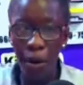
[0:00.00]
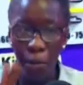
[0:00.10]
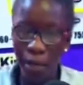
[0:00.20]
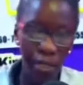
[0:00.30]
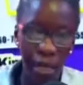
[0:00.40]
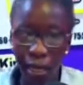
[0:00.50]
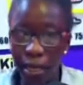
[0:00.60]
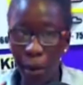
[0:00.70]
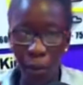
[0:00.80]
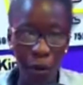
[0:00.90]
rest I
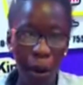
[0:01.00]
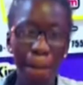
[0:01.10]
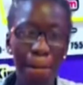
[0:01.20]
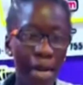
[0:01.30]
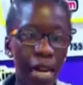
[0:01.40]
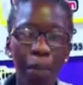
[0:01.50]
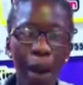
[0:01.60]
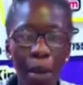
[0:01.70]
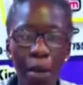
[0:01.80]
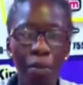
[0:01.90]
am no but
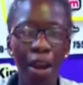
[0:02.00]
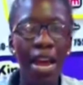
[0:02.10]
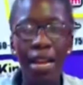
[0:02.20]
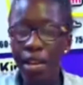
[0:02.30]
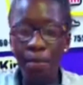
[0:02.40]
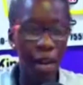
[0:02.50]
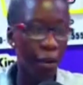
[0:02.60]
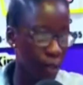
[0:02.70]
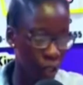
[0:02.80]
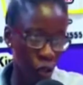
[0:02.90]
nipa bebre enim
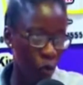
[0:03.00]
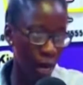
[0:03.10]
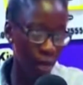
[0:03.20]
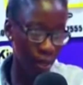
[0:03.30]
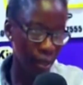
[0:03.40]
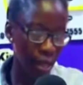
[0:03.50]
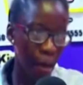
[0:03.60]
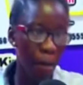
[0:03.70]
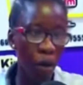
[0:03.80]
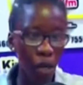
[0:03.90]
the reason why
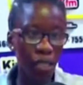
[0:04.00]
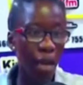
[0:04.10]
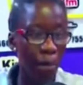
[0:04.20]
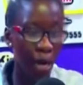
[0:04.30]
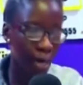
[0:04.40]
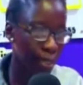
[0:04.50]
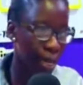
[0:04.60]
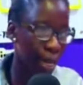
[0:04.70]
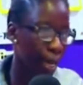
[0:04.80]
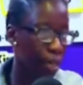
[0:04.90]
because na me
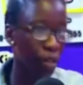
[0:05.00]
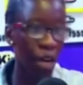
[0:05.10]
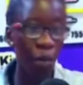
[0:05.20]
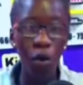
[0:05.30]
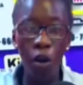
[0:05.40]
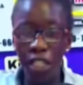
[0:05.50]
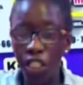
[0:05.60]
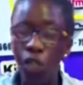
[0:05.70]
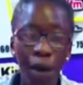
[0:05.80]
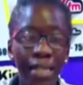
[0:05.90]
ankasa kan na me o
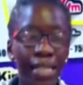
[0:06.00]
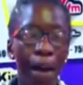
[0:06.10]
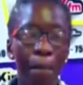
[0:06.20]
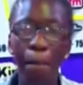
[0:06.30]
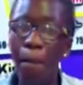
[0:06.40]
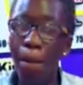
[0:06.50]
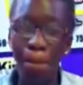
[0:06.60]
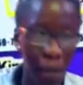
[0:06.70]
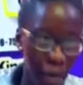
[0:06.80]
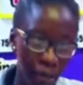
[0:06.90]
echi wade a
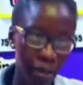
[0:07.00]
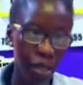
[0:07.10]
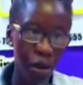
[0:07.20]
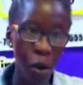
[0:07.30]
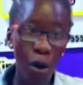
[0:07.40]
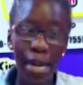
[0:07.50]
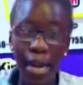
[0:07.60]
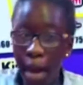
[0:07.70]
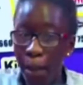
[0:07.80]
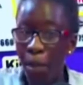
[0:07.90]
meme mpe o de
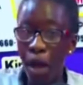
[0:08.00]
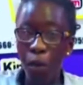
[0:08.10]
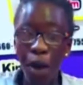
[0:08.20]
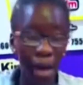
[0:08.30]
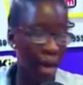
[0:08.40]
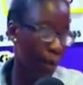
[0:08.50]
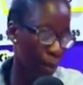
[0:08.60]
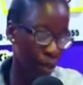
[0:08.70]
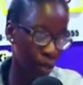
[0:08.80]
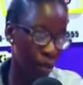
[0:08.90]
kame a wa
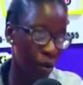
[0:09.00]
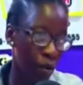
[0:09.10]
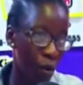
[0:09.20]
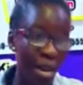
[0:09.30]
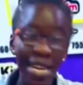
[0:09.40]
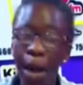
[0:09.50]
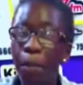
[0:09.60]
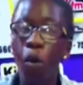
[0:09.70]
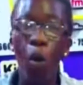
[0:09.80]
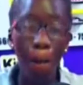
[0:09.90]
kame when na
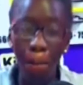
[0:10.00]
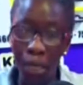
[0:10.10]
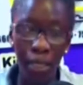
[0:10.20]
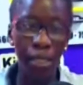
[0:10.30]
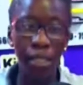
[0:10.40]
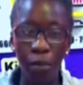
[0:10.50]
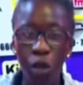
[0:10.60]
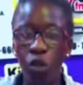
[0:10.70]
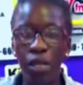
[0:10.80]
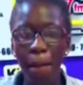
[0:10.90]
me complete into
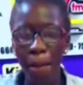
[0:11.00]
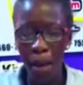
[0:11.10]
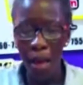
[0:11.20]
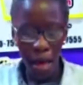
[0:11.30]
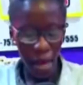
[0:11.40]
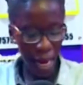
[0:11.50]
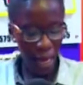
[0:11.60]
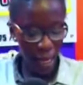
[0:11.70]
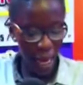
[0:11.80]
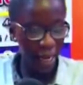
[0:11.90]
me so na me
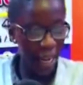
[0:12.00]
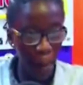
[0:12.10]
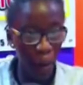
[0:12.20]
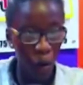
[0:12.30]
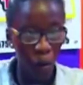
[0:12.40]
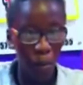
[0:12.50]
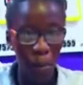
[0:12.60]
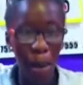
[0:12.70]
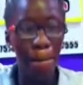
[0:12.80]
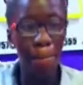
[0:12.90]
like enam no
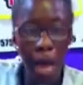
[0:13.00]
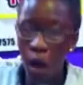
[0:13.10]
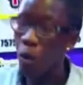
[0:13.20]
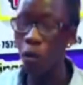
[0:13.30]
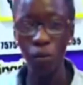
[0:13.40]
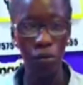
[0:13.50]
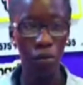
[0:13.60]
me mbe ho